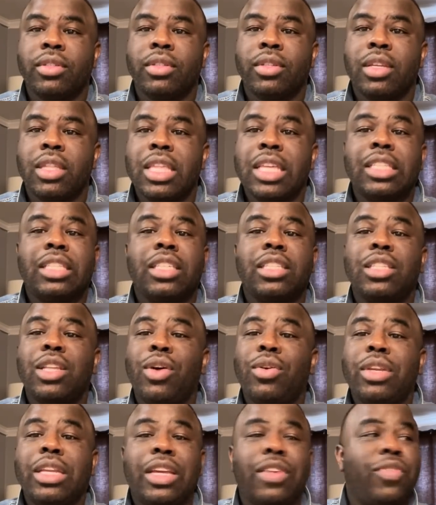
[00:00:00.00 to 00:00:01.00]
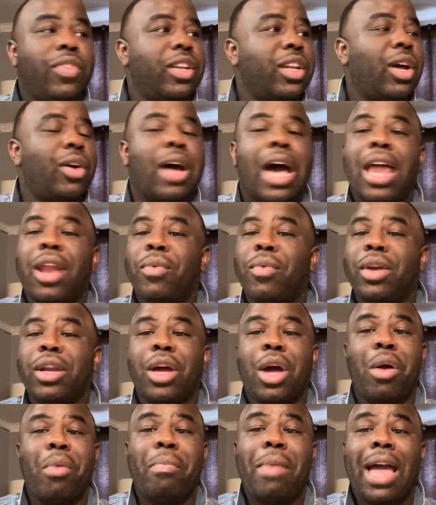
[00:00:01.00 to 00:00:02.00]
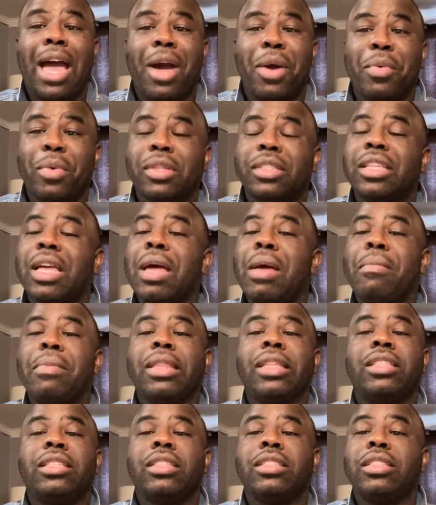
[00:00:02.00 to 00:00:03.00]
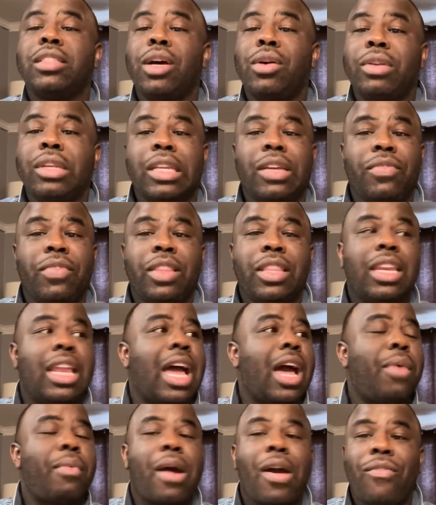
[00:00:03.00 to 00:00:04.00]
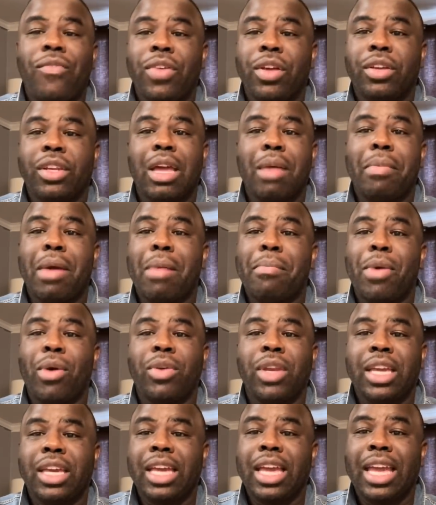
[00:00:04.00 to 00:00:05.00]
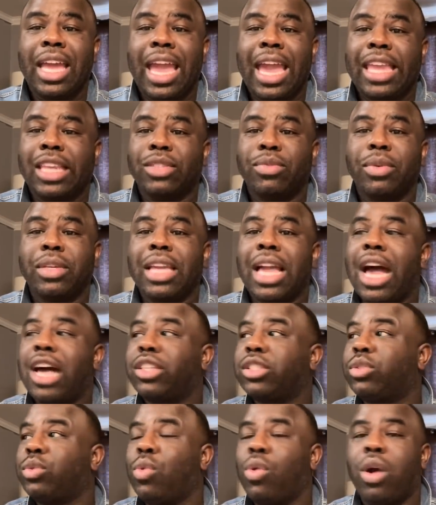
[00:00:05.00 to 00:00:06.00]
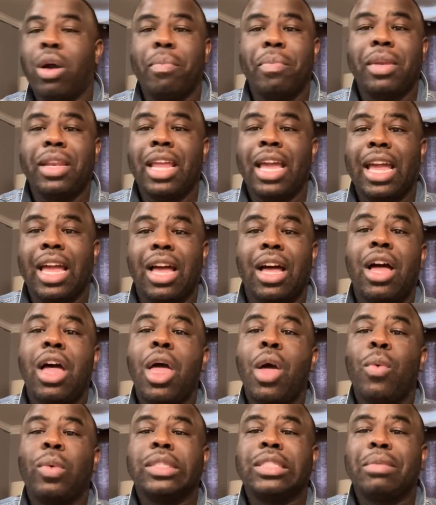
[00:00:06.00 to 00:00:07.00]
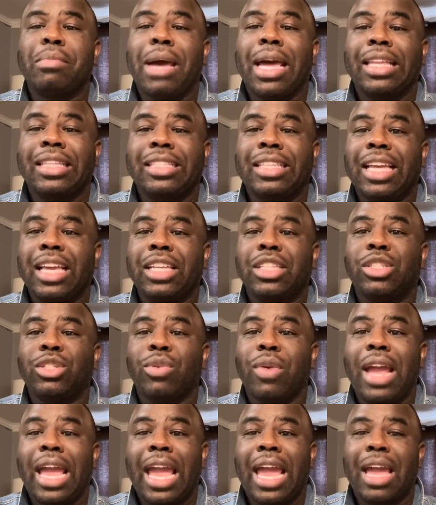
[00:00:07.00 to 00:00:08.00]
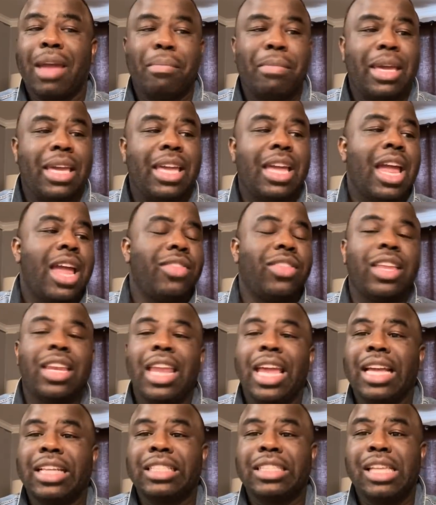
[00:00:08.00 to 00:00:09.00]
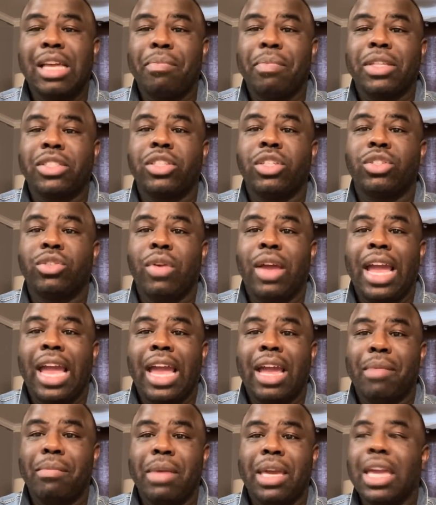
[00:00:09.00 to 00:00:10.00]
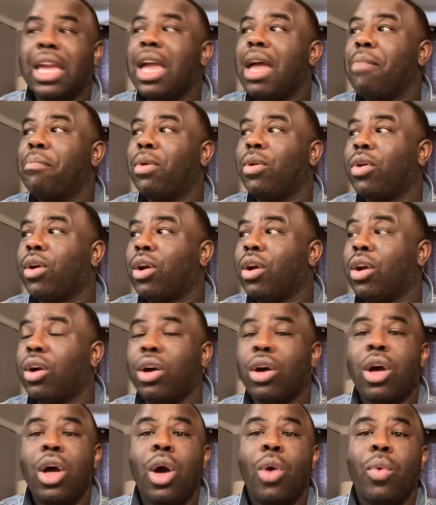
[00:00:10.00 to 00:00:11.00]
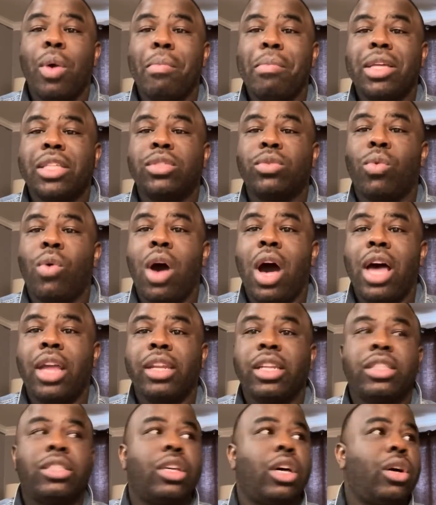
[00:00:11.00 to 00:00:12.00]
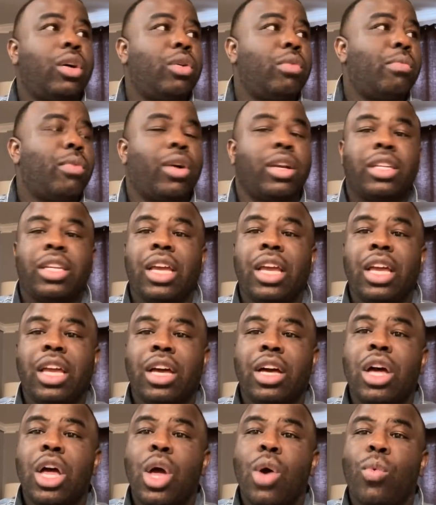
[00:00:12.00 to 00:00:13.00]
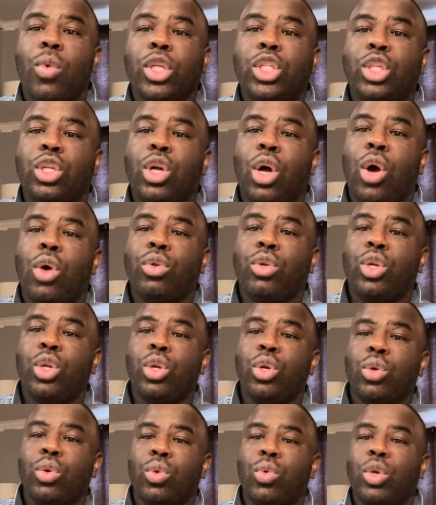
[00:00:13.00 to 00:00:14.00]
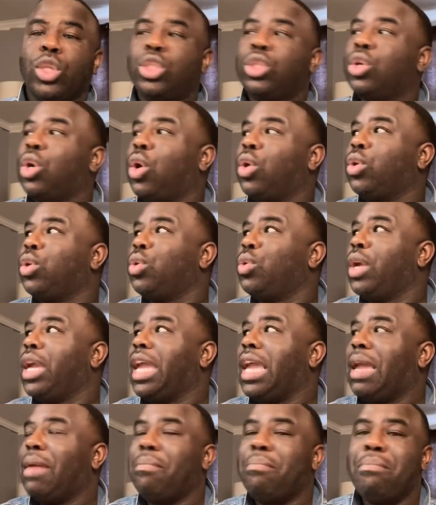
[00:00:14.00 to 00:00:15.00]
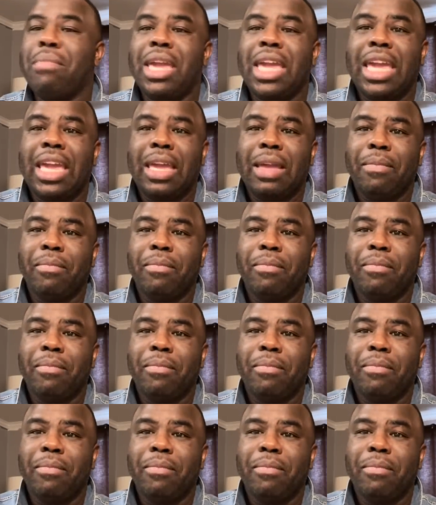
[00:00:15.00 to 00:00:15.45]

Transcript: This is no different. No, I don't want to go backwards, but this is no different than how I felt about Monique and Candace when y'all swore up and down when somebody says, drag me, the next step is to drag me. But girl, when Miss Wanda told Martell, what you going to do? What you going to do? Hit me?